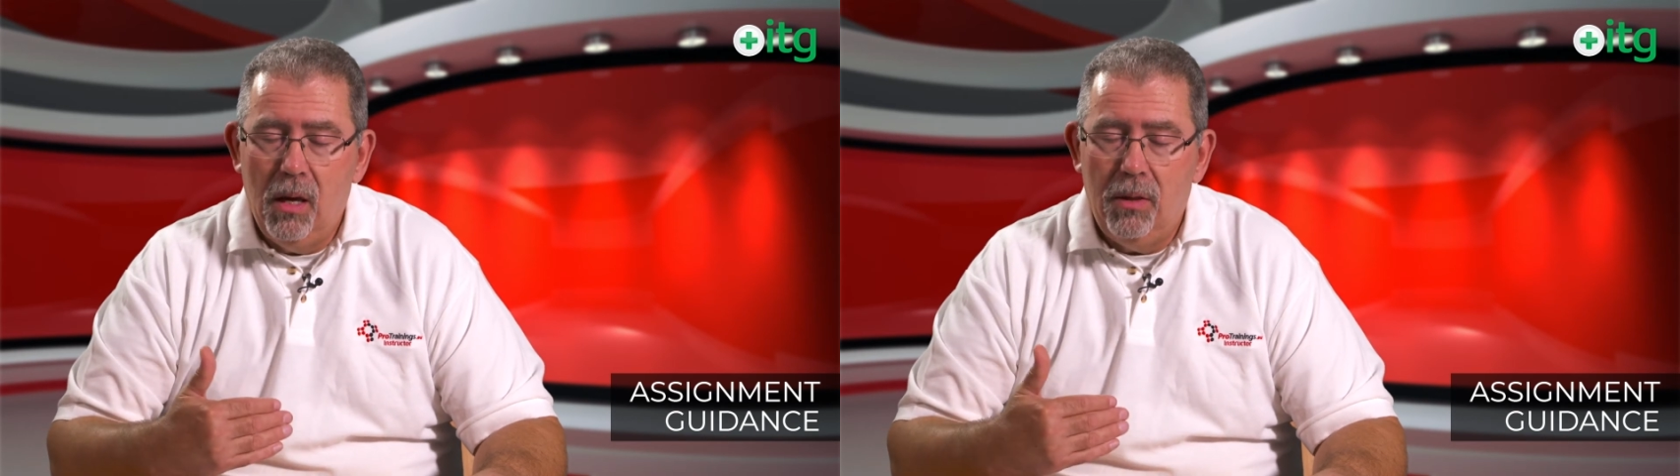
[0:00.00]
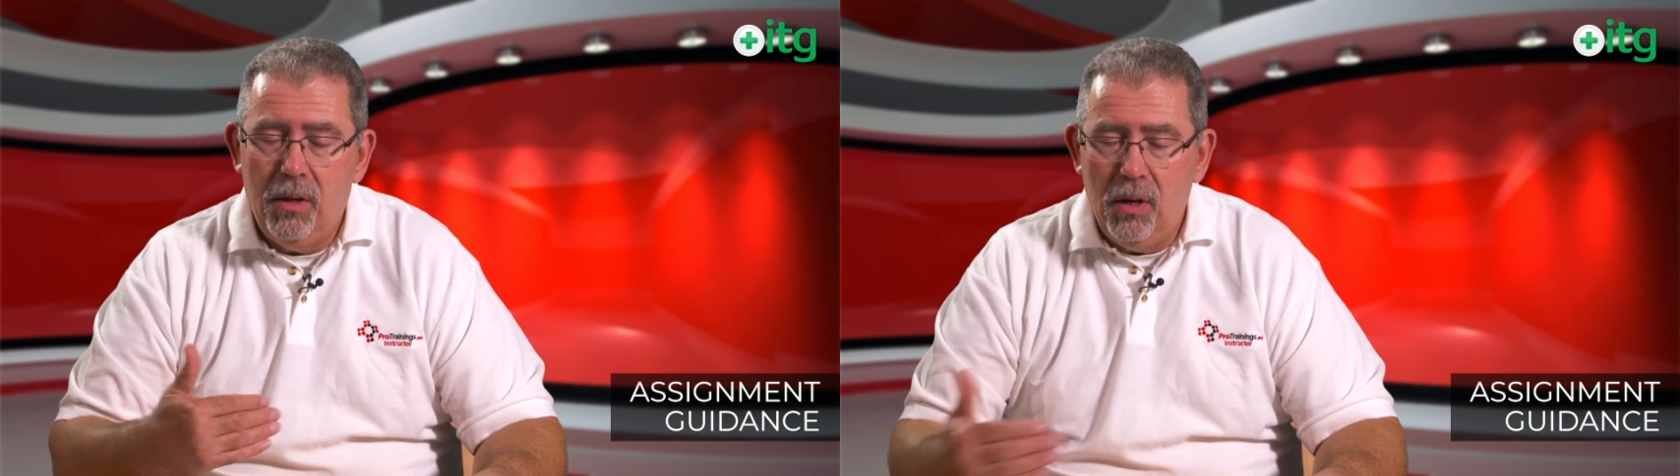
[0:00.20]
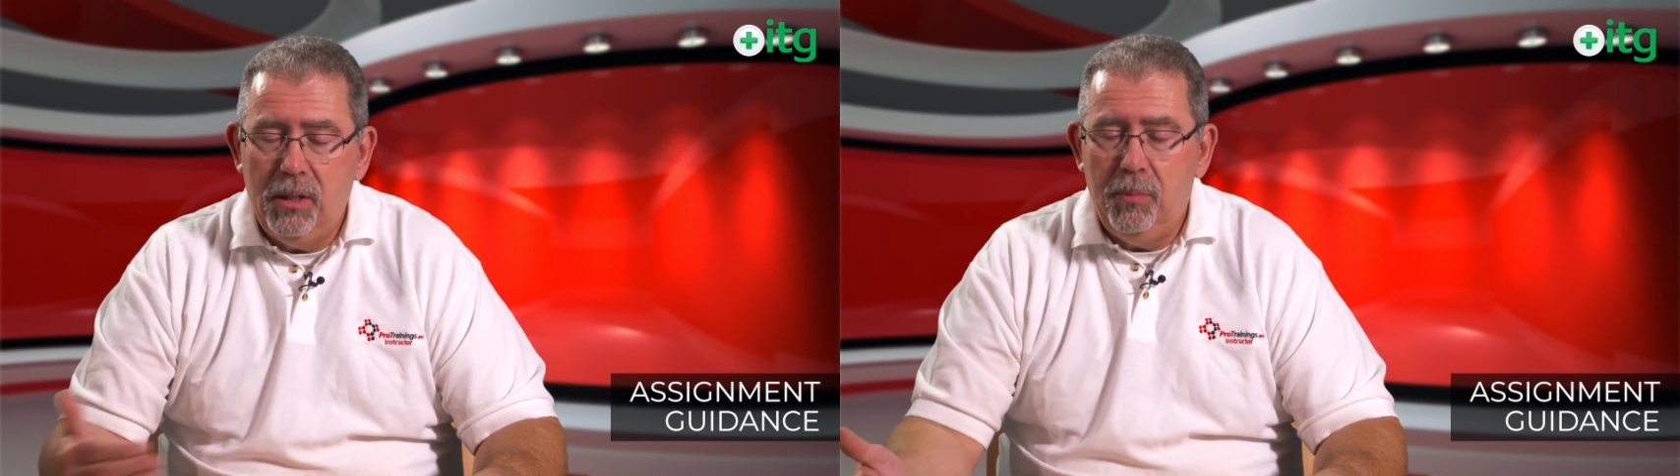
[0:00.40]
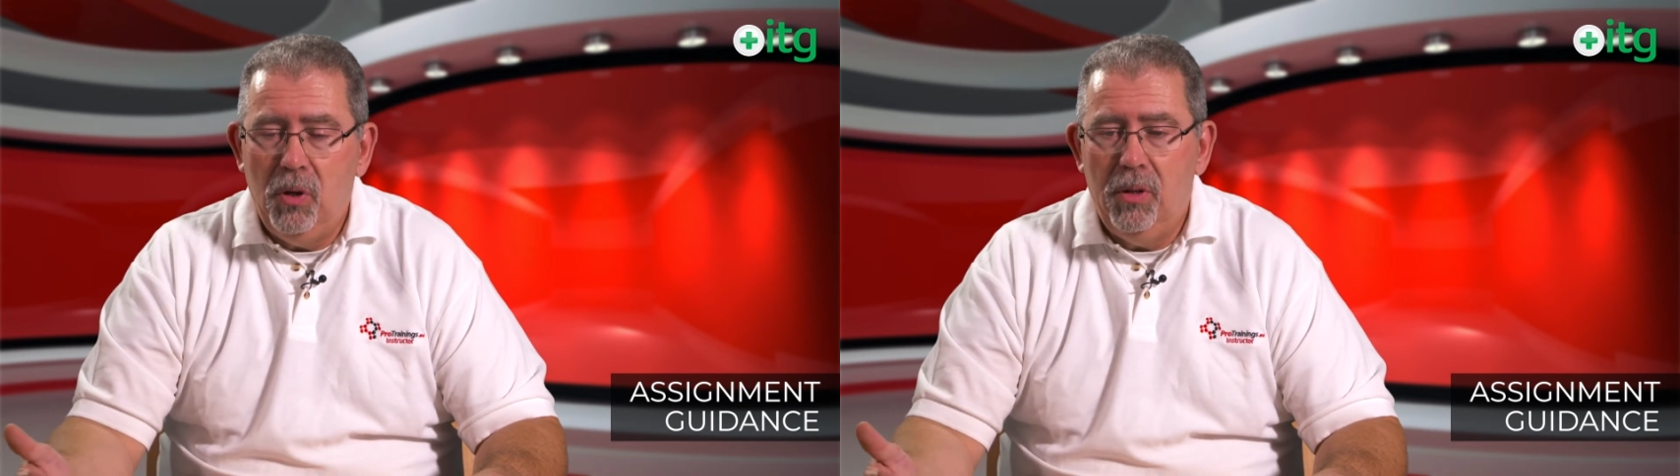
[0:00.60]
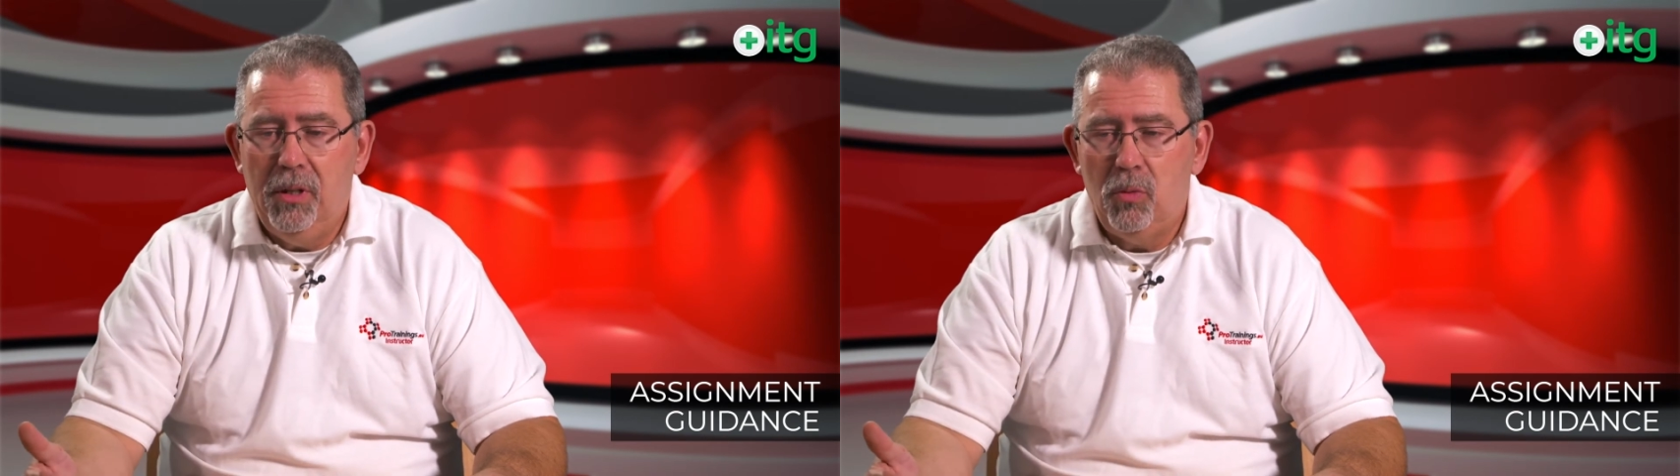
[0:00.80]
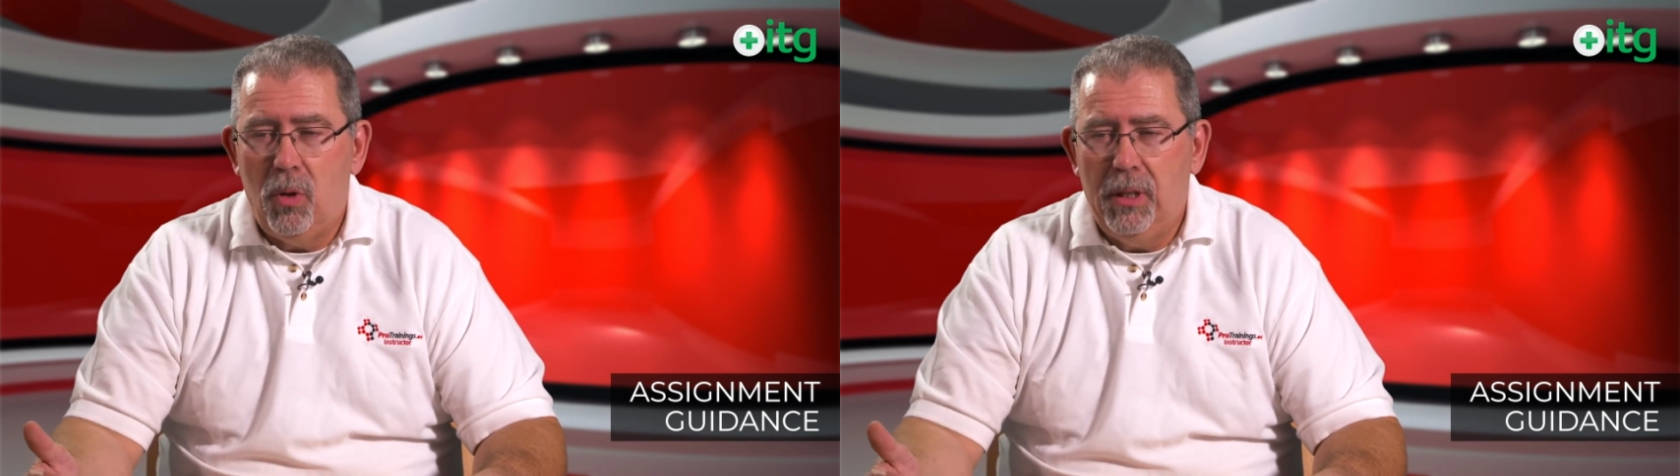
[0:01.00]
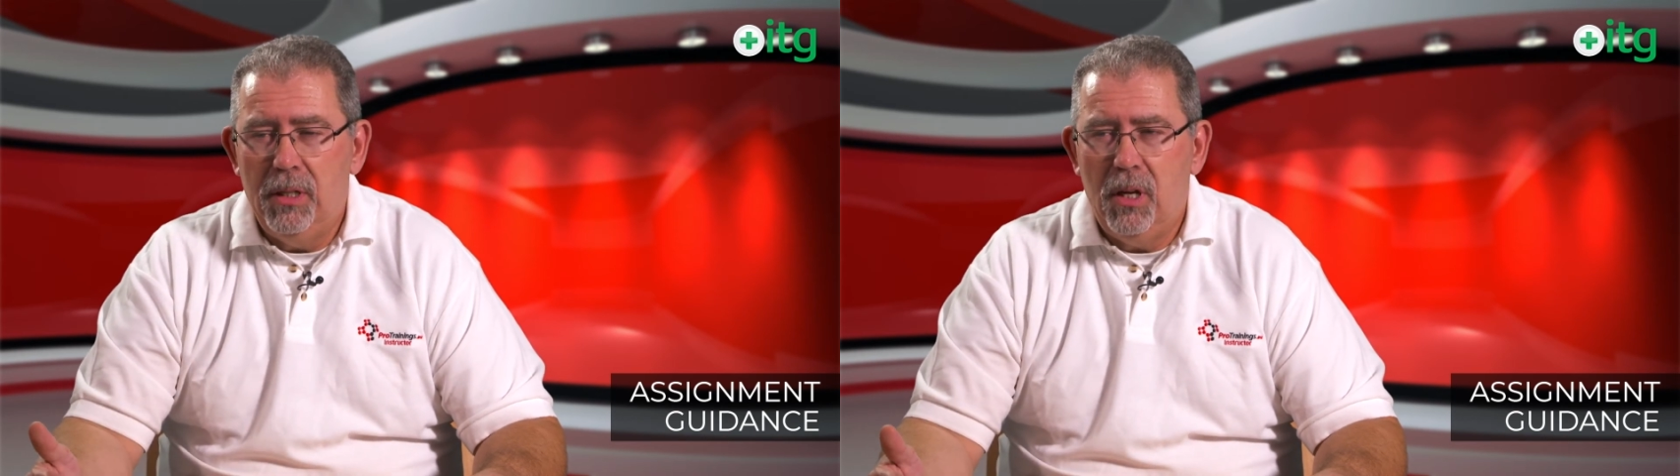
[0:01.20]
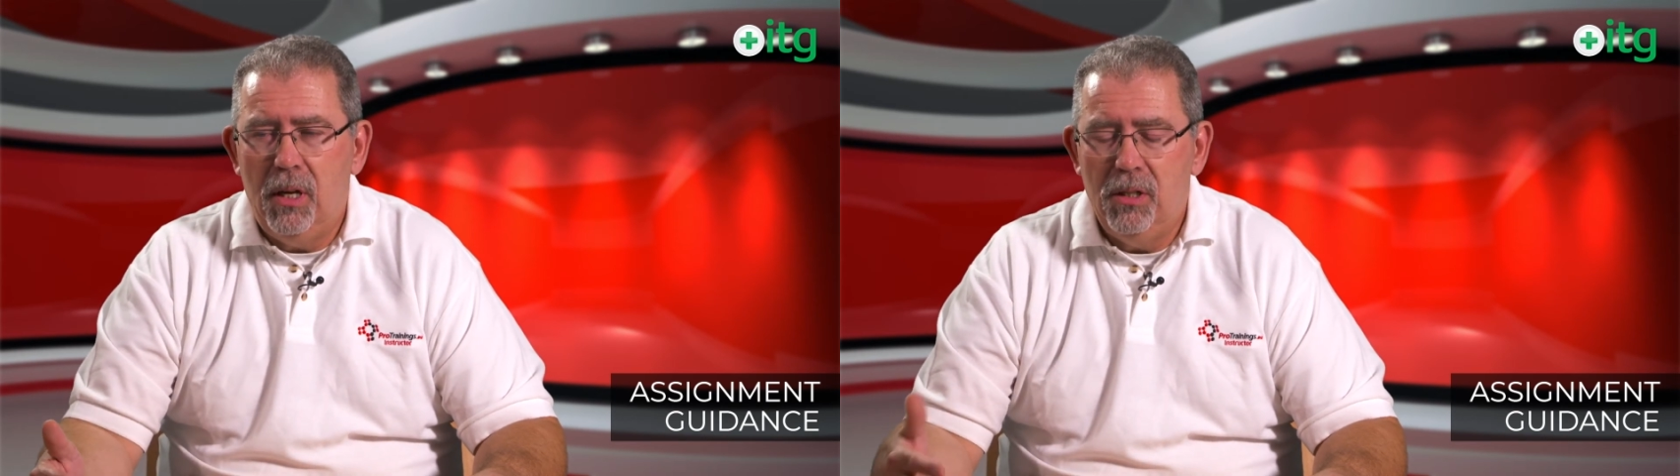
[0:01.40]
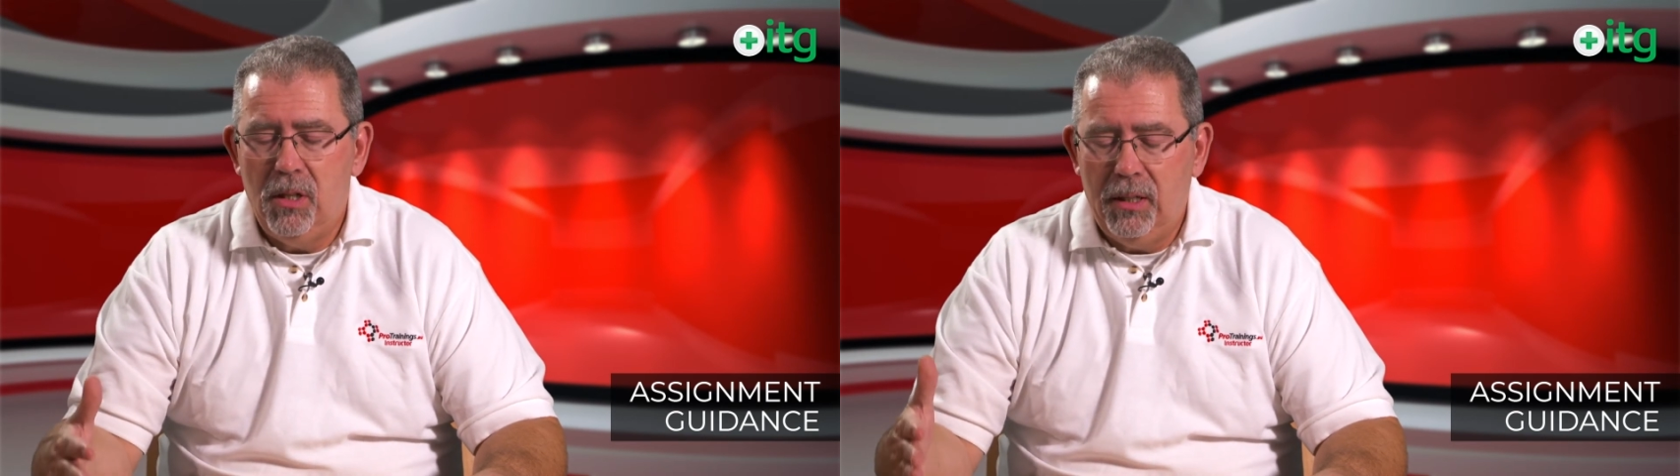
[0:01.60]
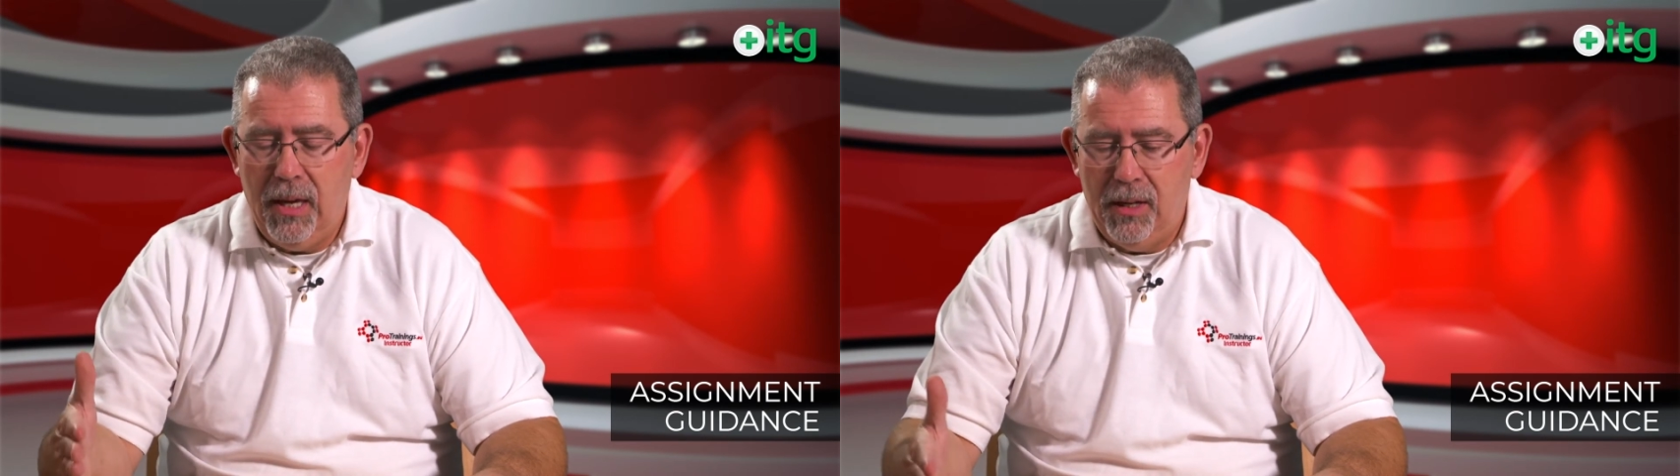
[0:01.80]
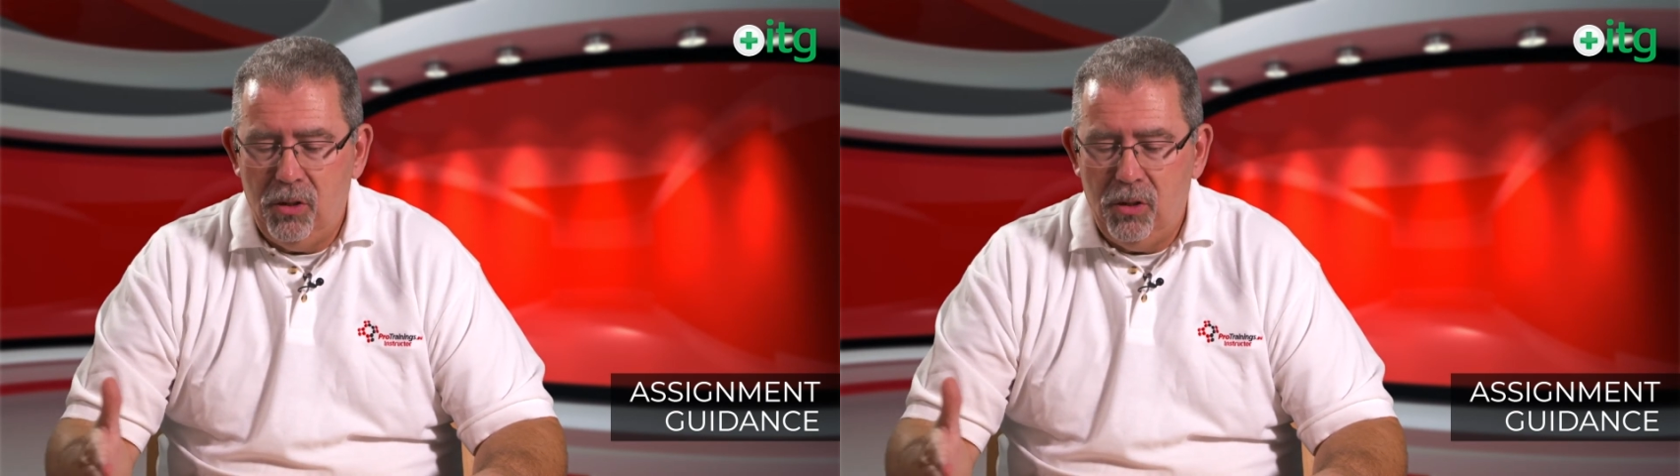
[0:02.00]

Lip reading: the idea behind this one is again,